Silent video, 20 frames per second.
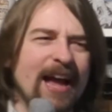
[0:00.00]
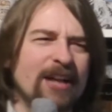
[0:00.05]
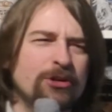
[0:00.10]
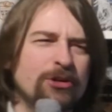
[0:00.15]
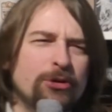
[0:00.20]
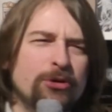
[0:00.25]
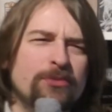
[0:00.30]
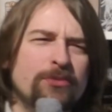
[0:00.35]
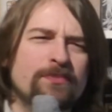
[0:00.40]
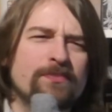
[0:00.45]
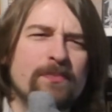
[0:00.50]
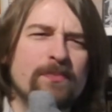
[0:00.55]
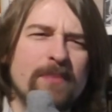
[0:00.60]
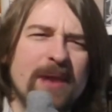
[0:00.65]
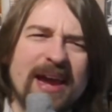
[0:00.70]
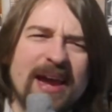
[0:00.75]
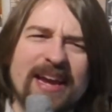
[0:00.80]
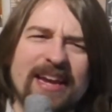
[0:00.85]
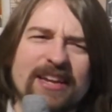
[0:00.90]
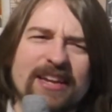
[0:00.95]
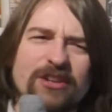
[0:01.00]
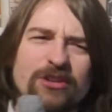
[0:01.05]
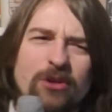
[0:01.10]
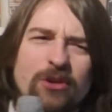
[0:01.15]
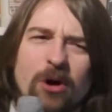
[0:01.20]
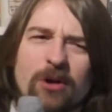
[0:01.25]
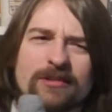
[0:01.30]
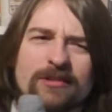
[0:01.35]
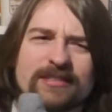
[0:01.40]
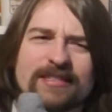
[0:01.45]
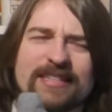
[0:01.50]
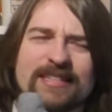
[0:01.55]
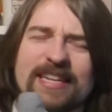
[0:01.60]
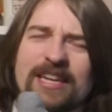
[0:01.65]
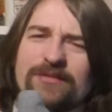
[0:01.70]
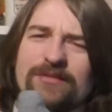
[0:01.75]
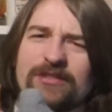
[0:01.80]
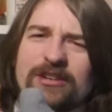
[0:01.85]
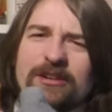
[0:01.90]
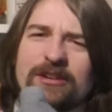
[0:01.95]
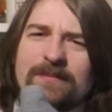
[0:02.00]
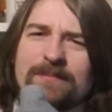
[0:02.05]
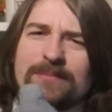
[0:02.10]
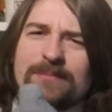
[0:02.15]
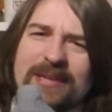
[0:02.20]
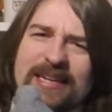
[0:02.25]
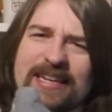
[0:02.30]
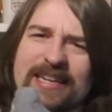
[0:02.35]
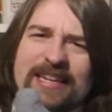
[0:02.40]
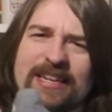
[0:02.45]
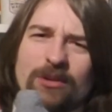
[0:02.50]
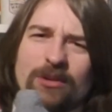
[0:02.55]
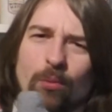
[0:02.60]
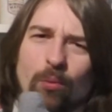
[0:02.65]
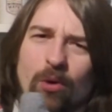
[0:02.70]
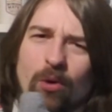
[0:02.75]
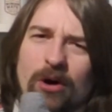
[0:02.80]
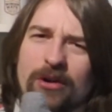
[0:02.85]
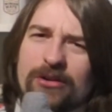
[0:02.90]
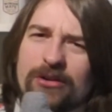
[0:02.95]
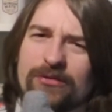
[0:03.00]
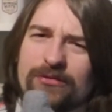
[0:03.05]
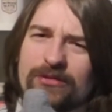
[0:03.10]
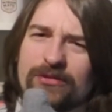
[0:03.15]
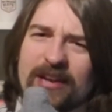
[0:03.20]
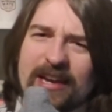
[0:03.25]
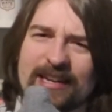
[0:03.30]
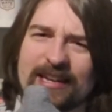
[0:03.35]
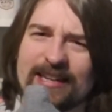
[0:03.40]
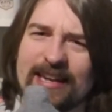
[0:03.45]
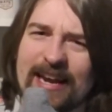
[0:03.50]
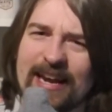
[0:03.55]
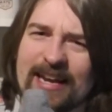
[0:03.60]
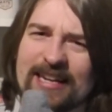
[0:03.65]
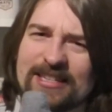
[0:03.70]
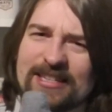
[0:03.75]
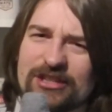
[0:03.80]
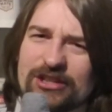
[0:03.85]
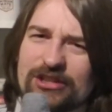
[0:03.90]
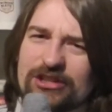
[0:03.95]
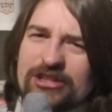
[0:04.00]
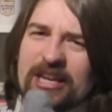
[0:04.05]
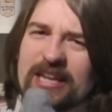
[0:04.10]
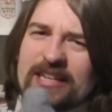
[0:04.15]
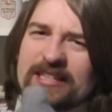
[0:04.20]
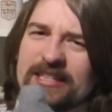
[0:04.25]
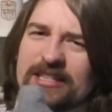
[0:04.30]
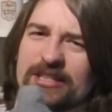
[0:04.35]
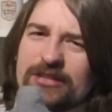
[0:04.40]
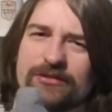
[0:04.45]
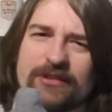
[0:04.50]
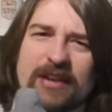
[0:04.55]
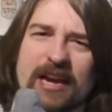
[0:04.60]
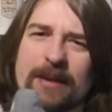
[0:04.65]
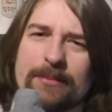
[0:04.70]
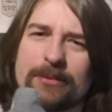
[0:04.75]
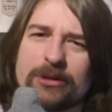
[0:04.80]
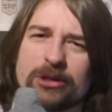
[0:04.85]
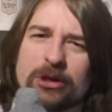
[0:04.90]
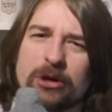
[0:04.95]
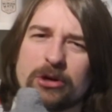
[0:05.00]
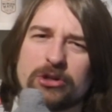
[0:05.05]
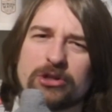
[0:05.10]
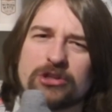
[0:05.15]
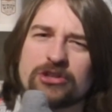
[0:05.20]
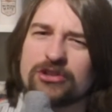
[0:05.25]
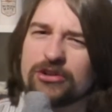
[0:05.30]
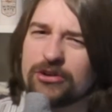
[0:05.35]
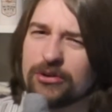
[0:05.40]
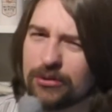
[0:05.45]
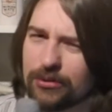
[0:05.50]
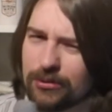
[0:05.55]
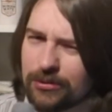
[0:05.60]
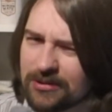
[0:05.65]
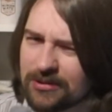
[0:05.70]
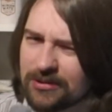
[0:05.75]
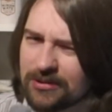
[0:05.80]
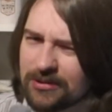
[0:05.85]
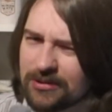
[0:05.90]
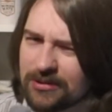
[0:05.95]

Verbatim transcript: and who may not even be one of their clan descended of Cappadocians at all.